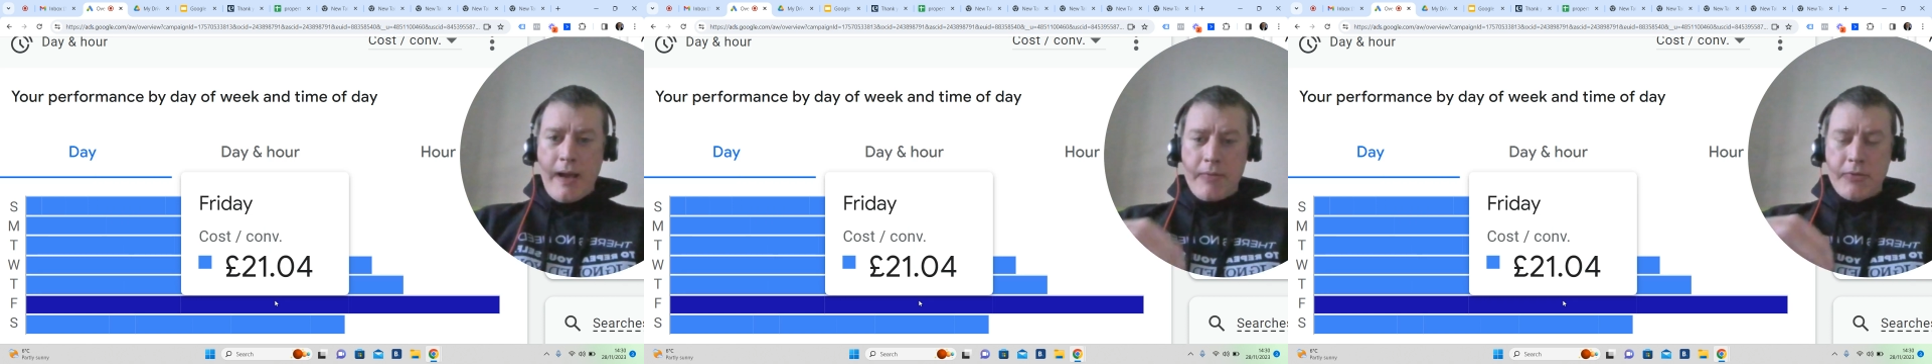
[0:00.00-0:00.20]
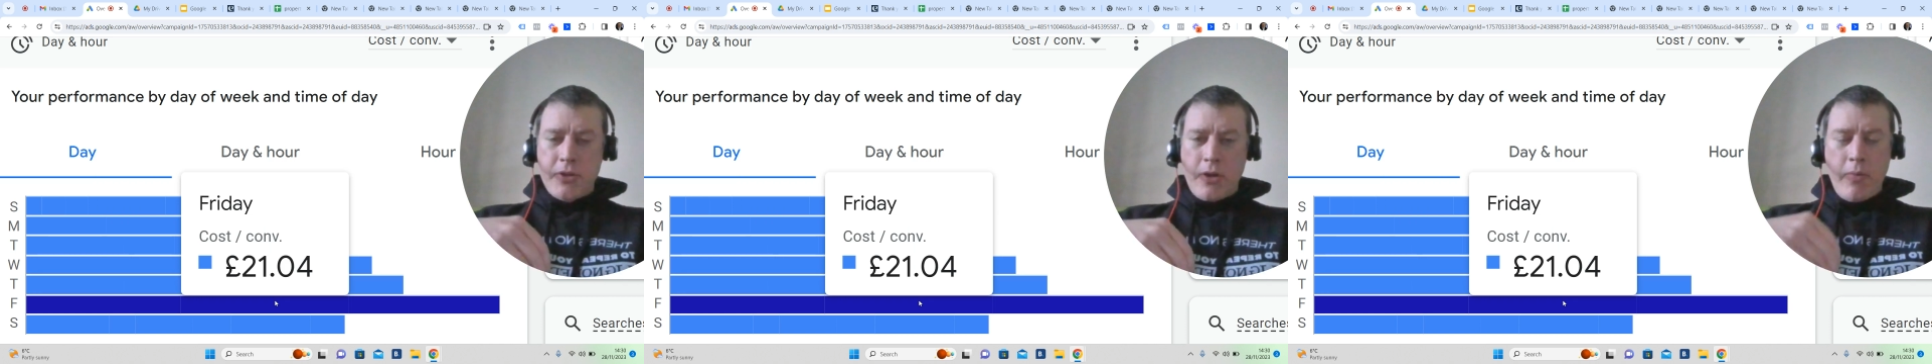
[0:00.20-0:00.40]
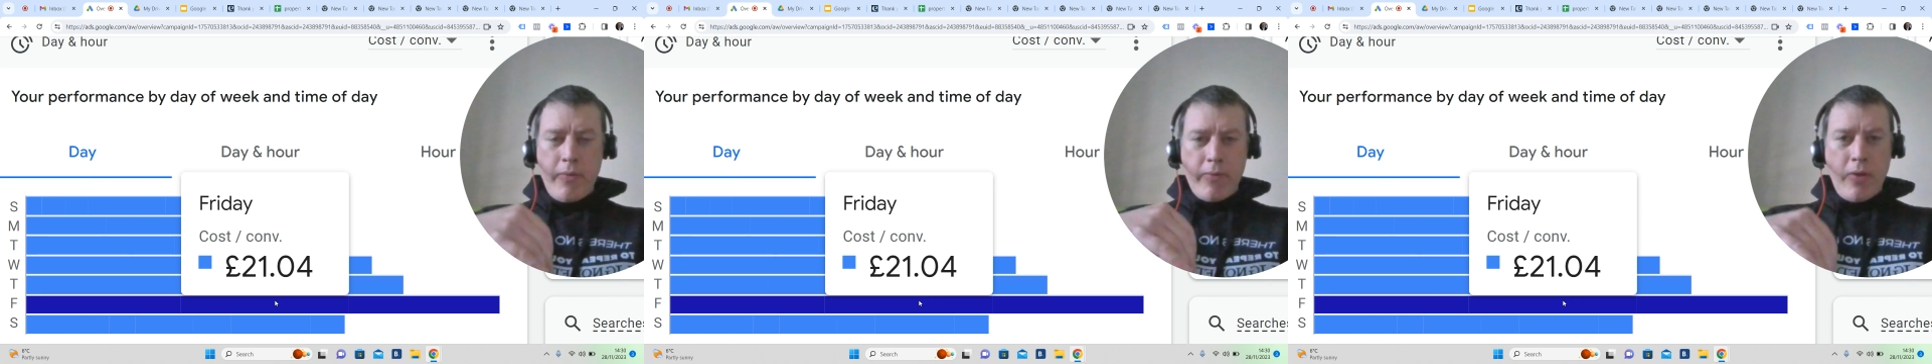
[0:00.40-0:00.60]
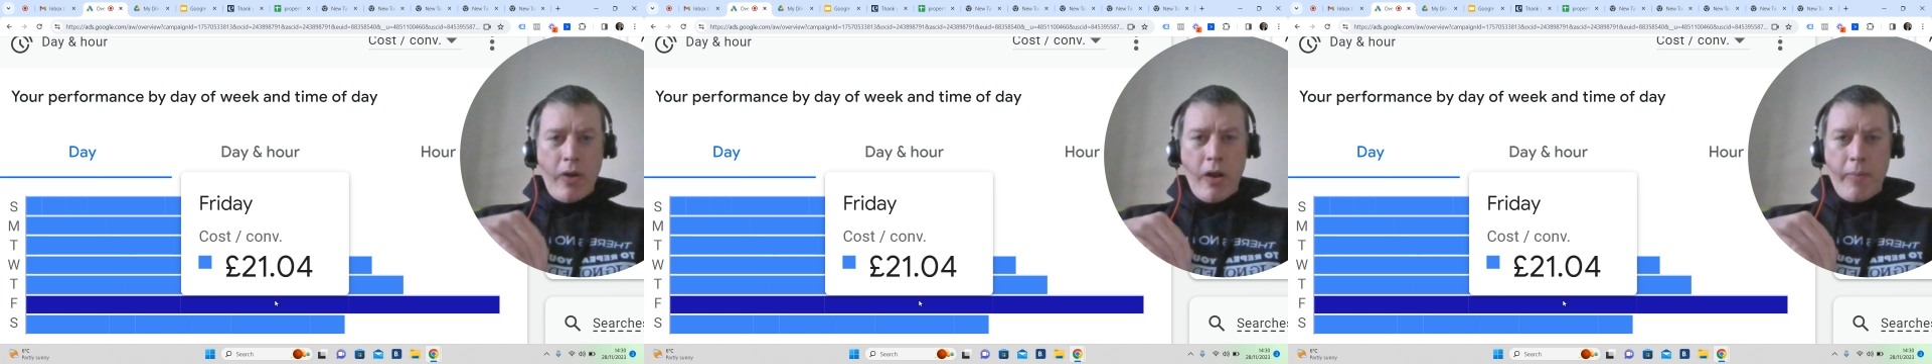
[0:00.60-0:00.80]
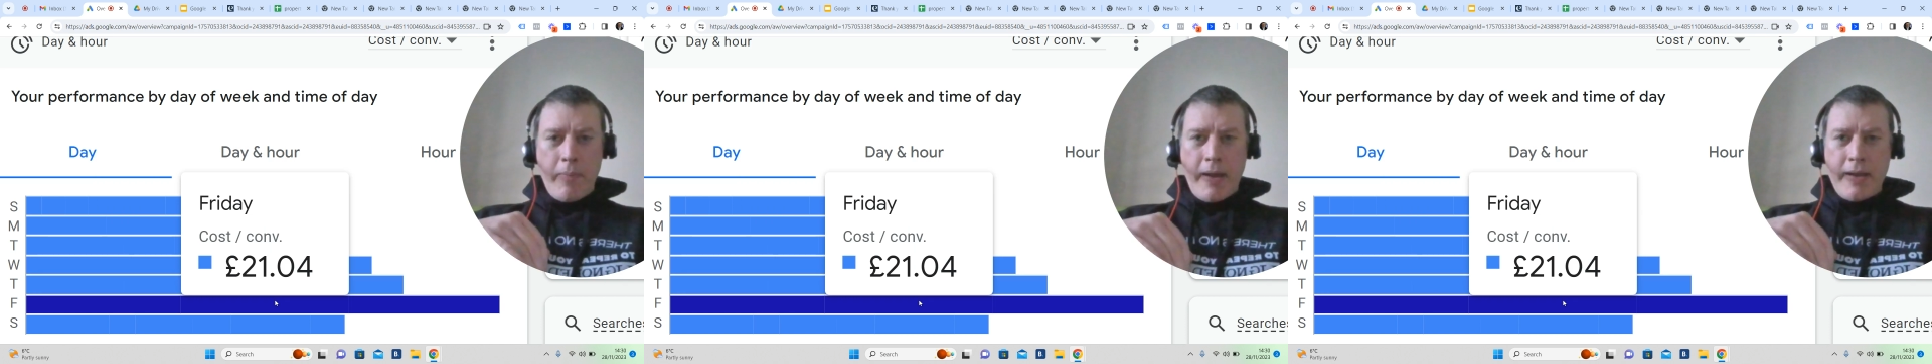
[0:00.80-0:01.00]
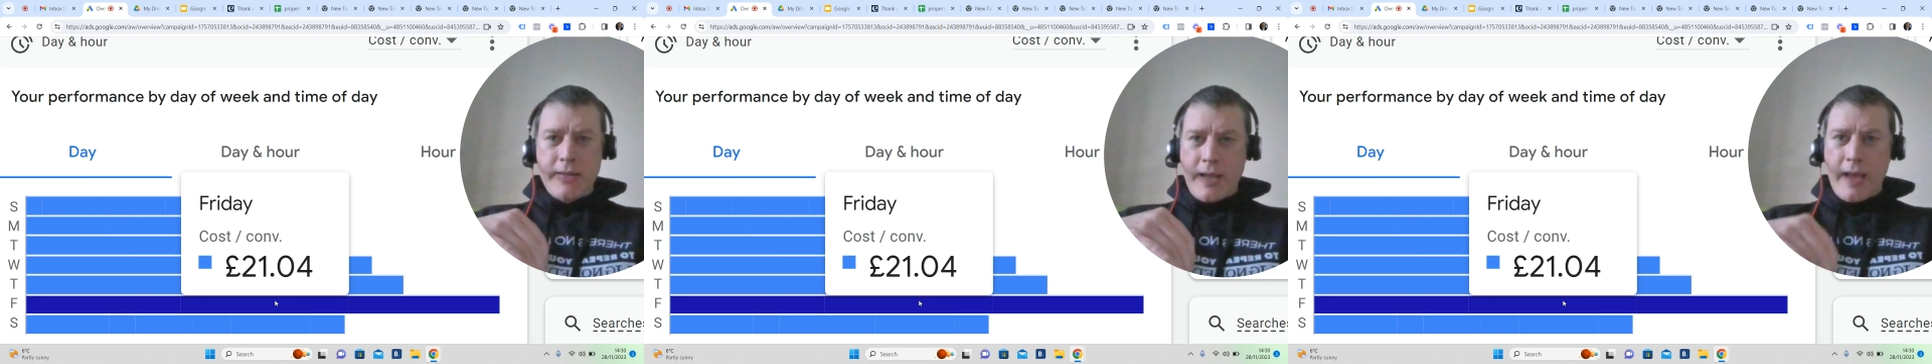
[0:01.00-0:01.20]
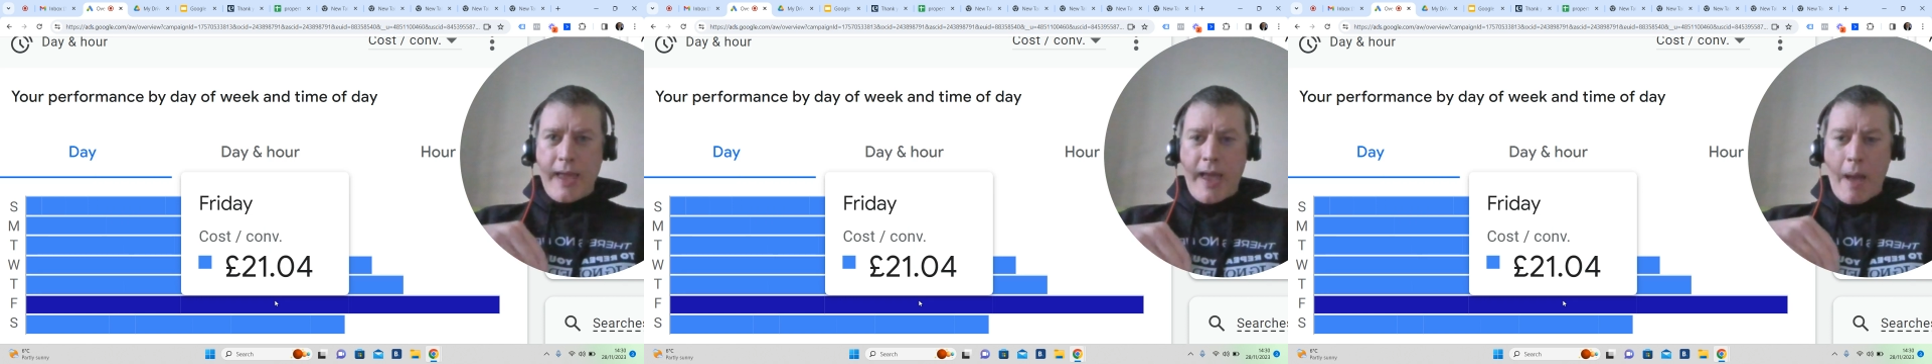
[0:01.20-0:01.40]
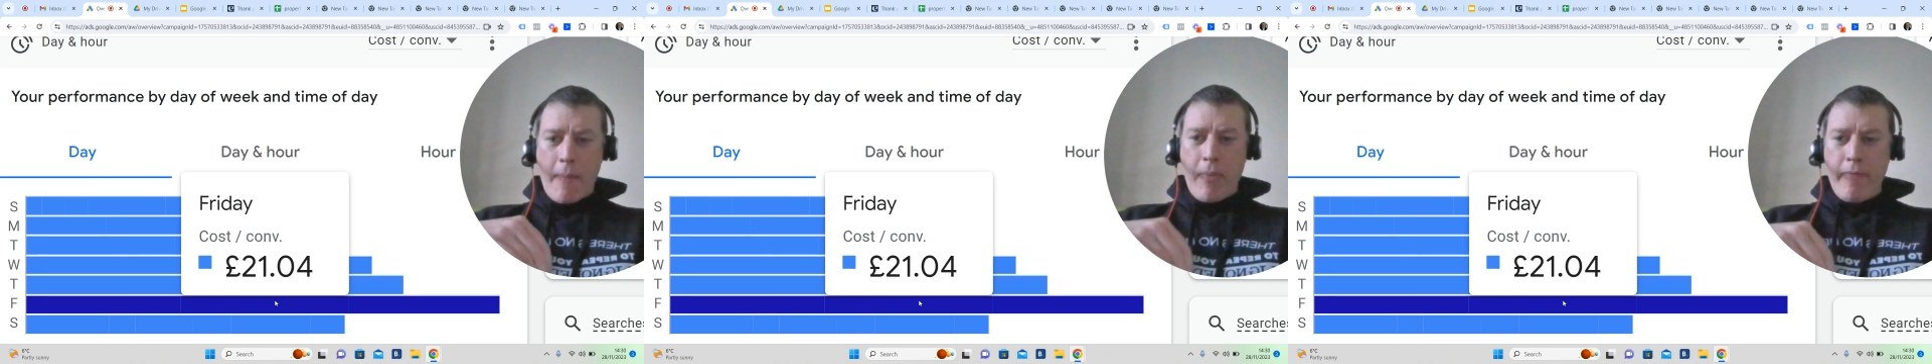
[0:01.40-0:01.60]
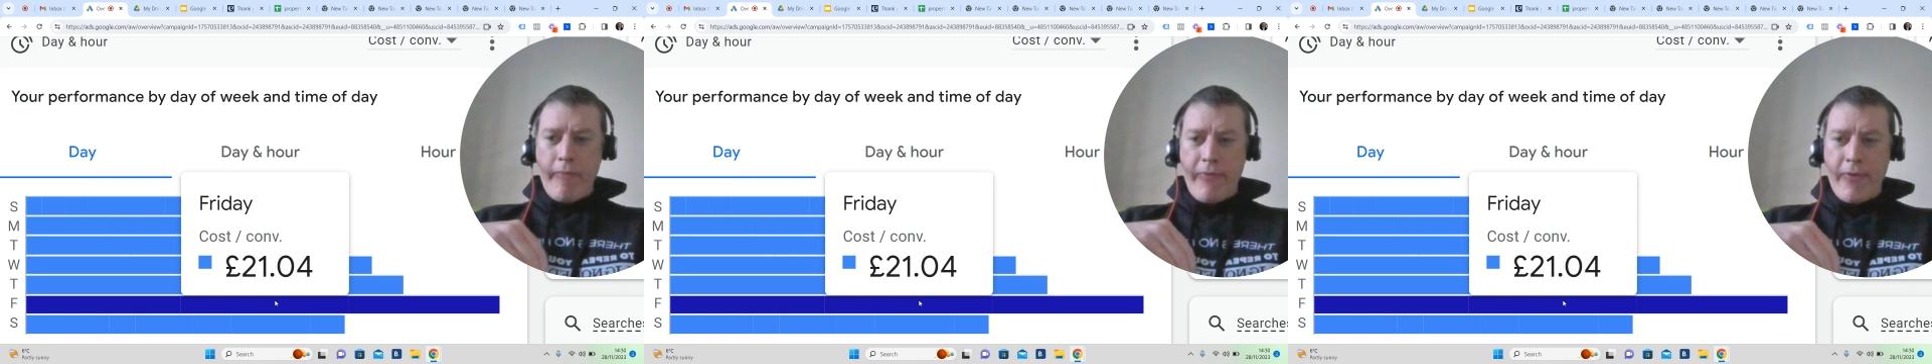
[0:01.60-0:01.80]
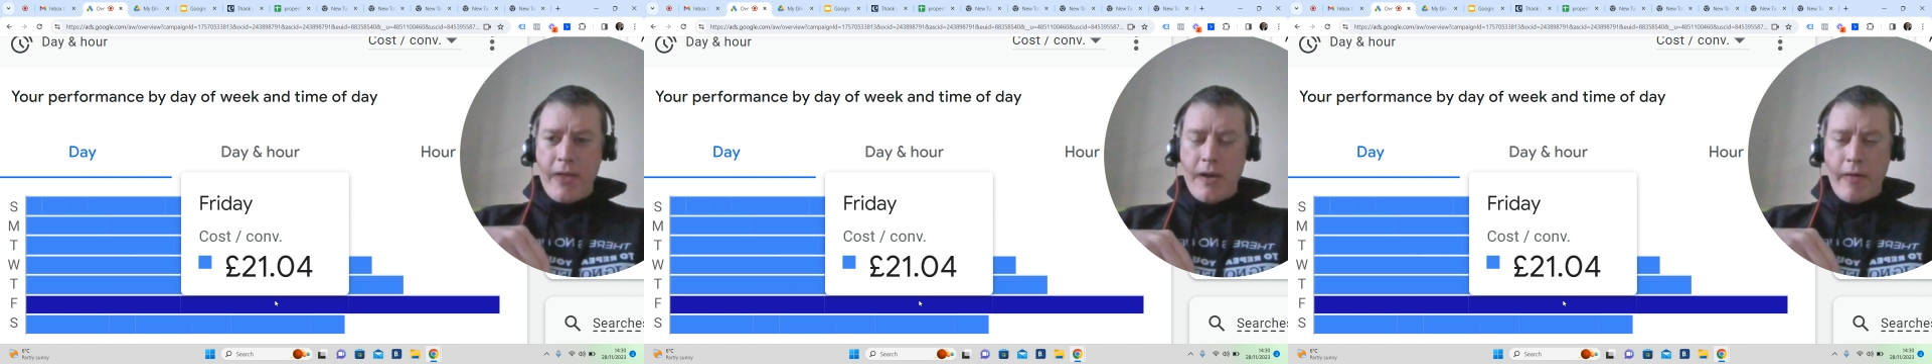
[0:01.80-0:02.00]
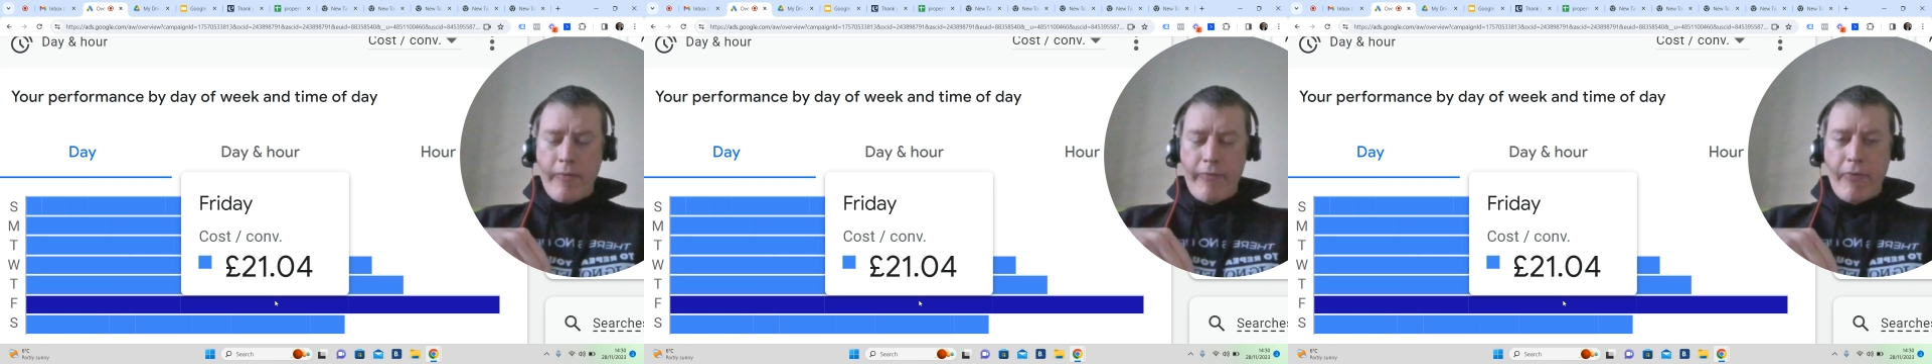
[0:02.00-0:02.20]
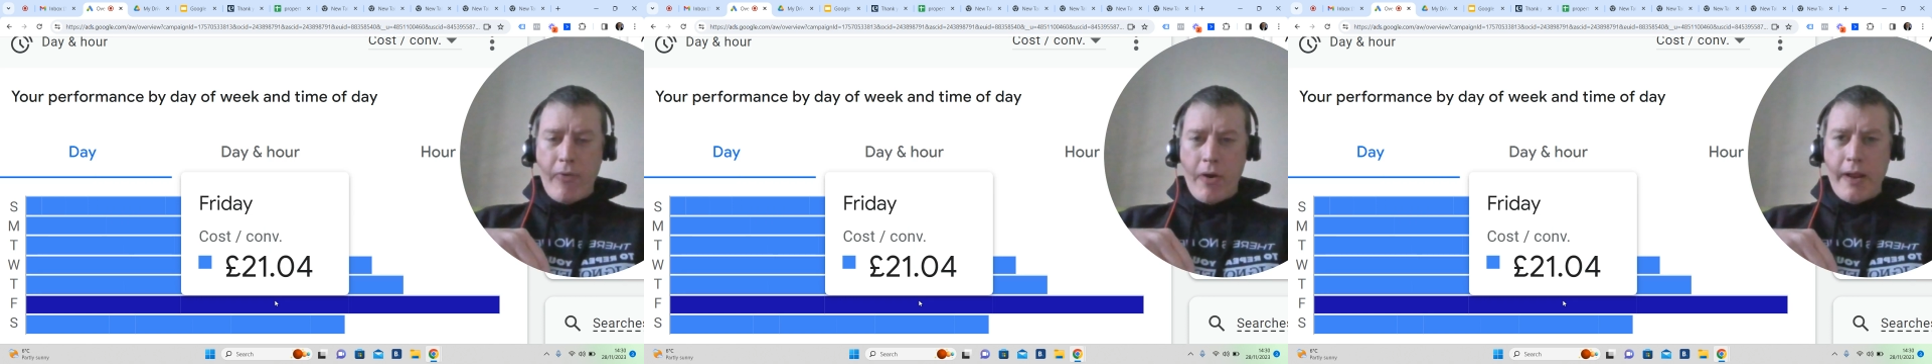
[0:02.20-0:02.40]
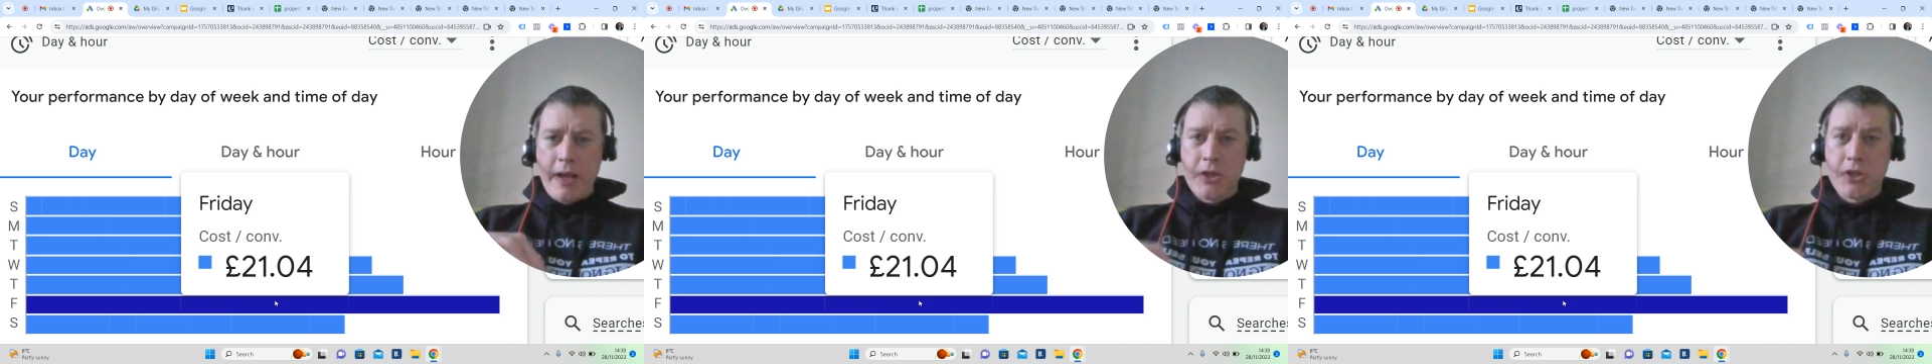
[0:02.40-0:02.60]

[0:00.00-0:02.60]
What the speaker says: So we've got basically a cap on Friday.